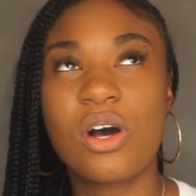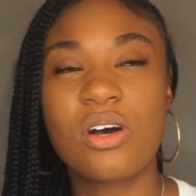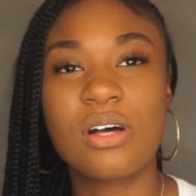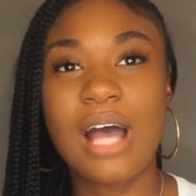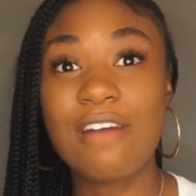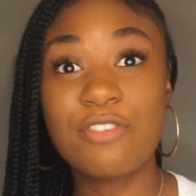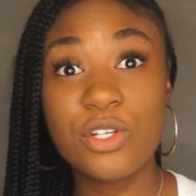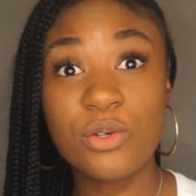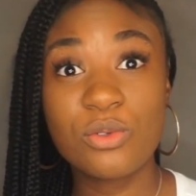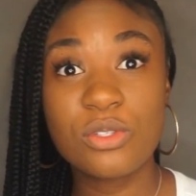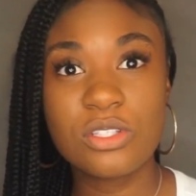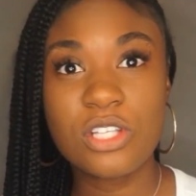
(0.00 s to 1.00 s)
after
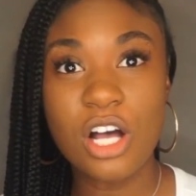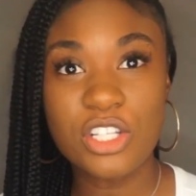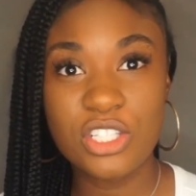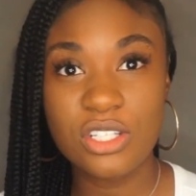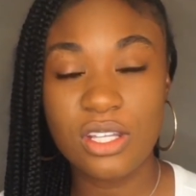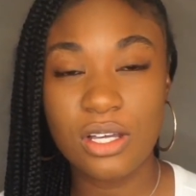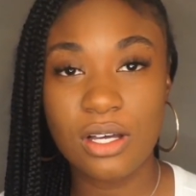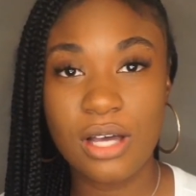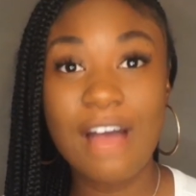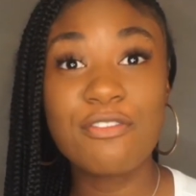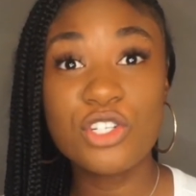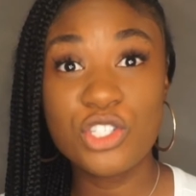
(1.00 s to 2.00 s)
you
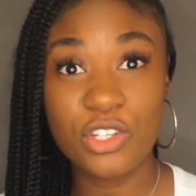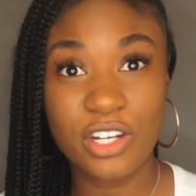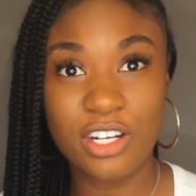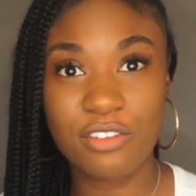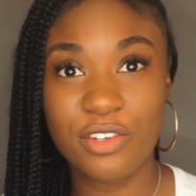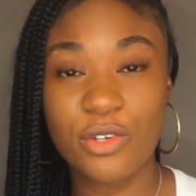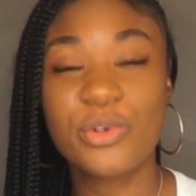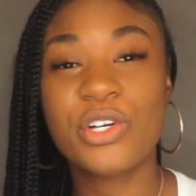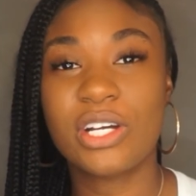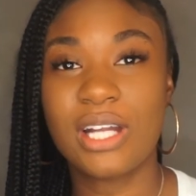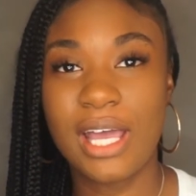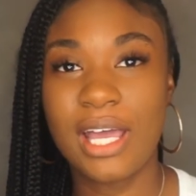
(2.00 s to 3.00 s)
do your interview, you're
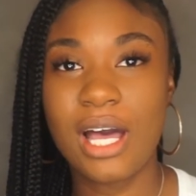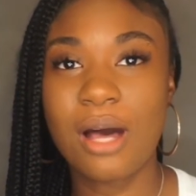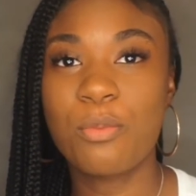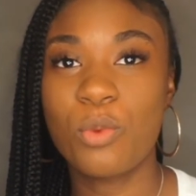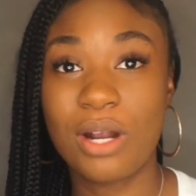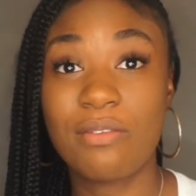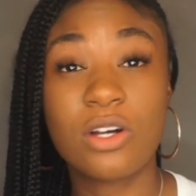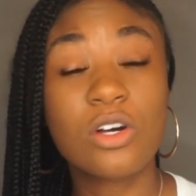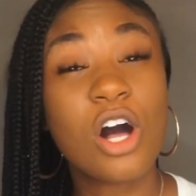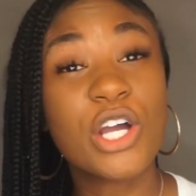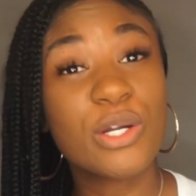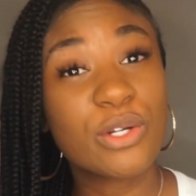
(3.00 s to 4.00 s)
gonna hang up, whatever,
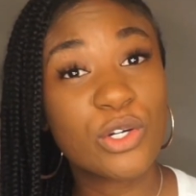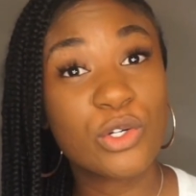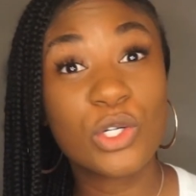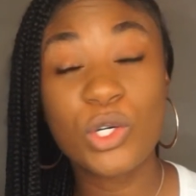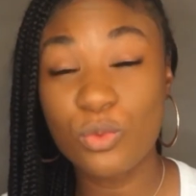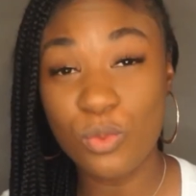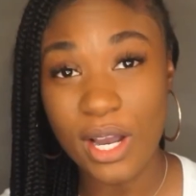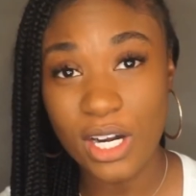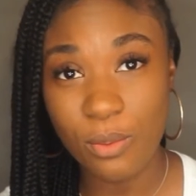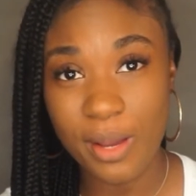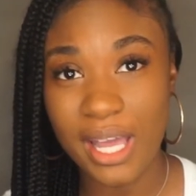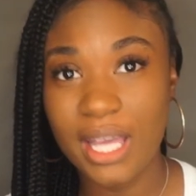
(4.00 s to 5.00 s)
call your recruiter right
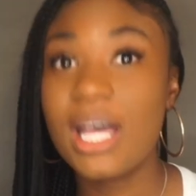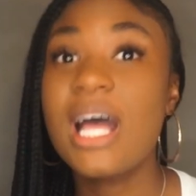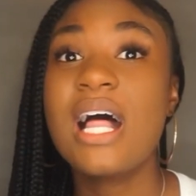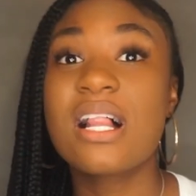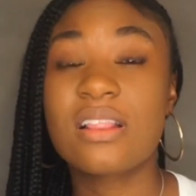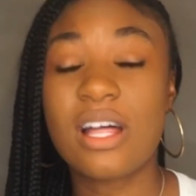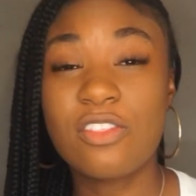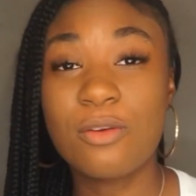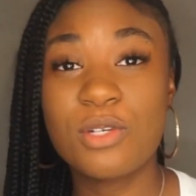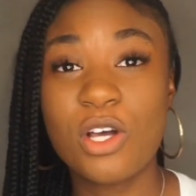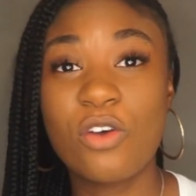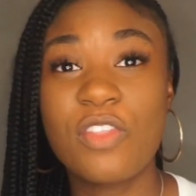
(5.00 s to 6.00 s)
away, let
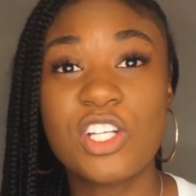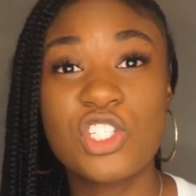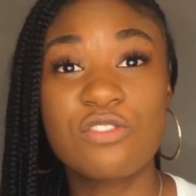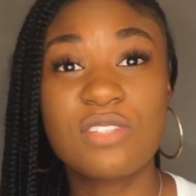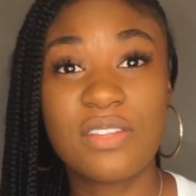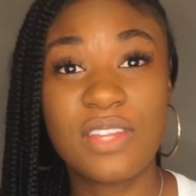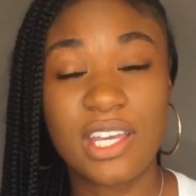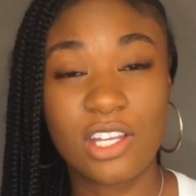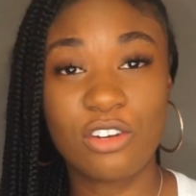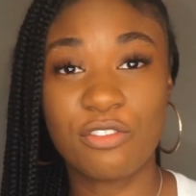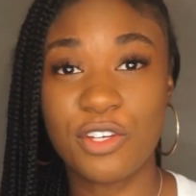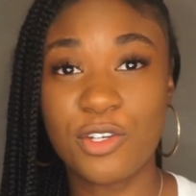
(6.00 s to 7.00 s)
them know that you've done the
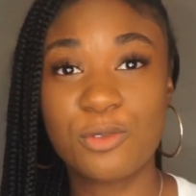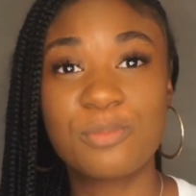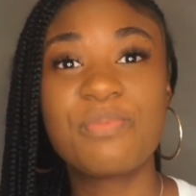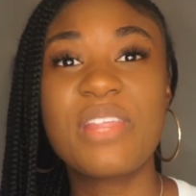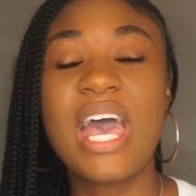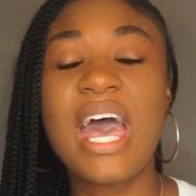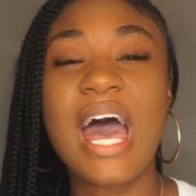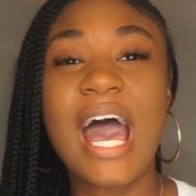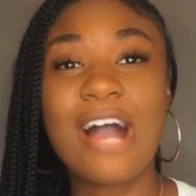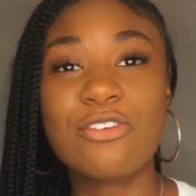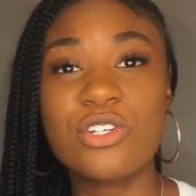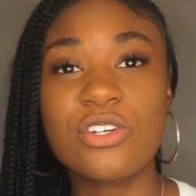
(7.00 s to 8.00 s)
interview.
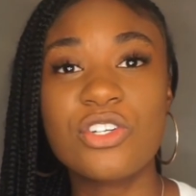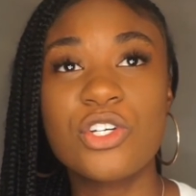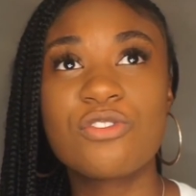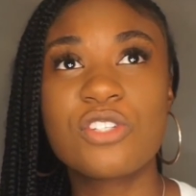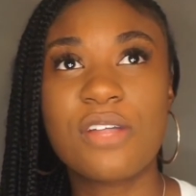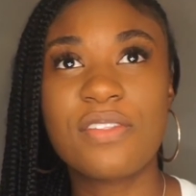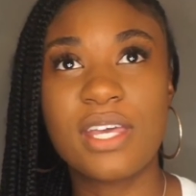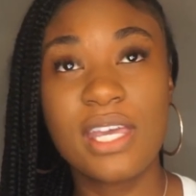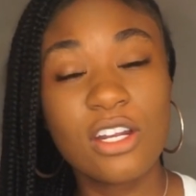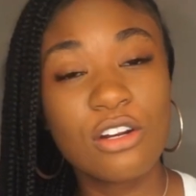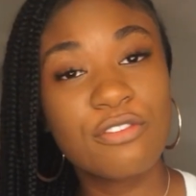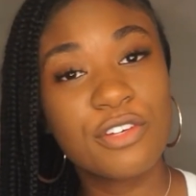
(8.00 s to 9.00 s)
After you've done the
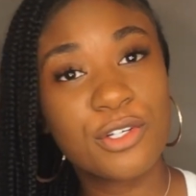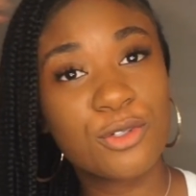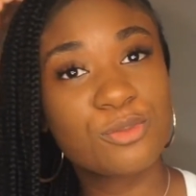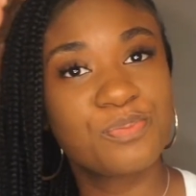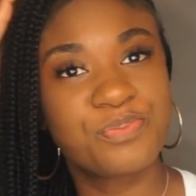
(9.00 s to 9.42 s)
interview,